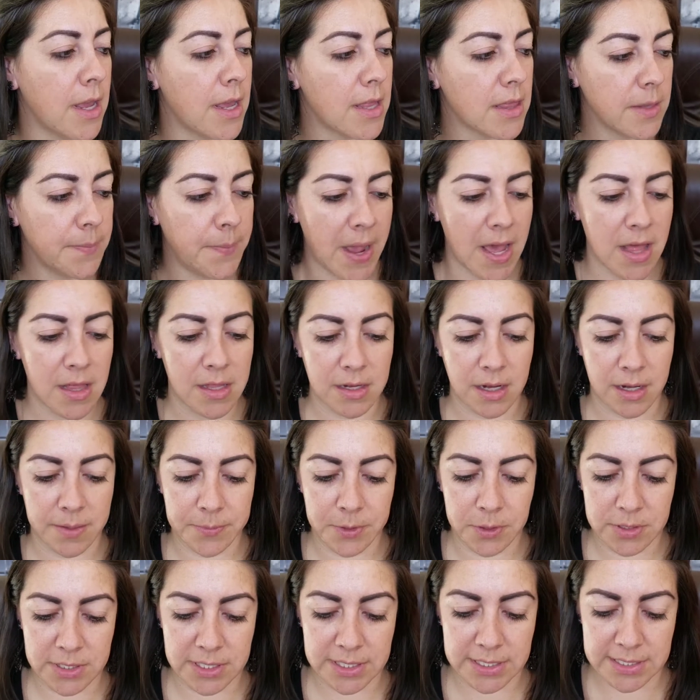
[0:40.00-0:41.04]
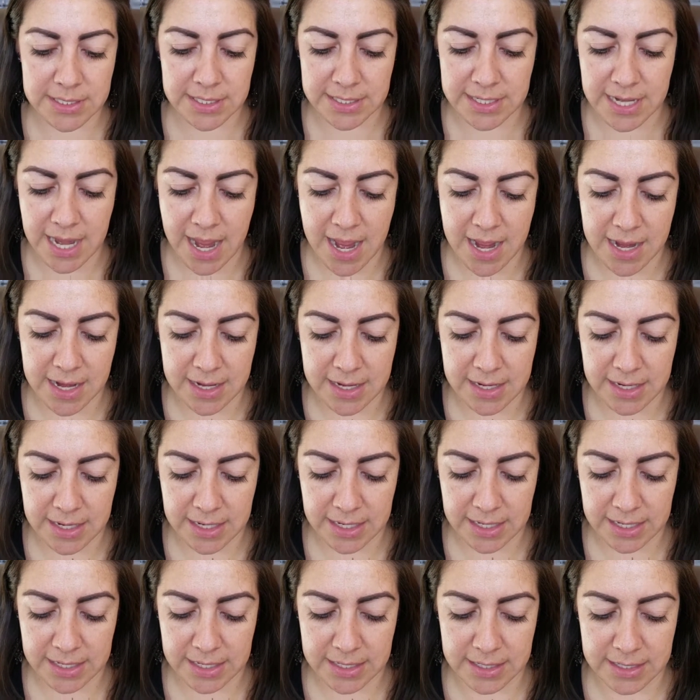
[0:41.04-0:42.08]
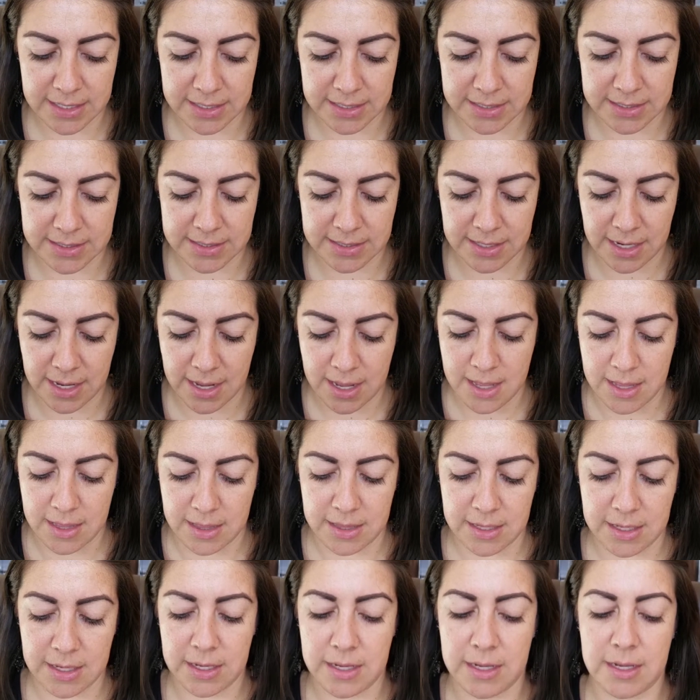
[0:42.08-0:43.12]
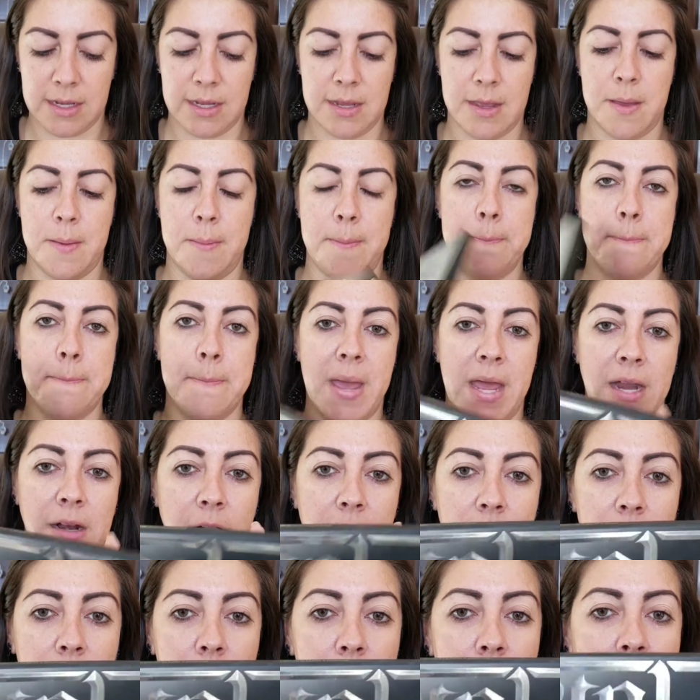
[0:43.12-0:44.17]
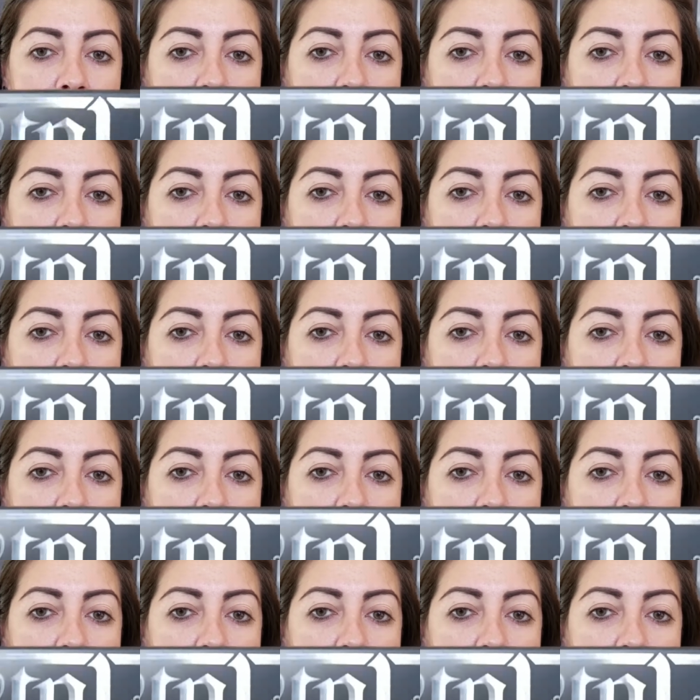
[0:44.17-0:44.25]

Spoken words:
The palette I'm using today is the Metal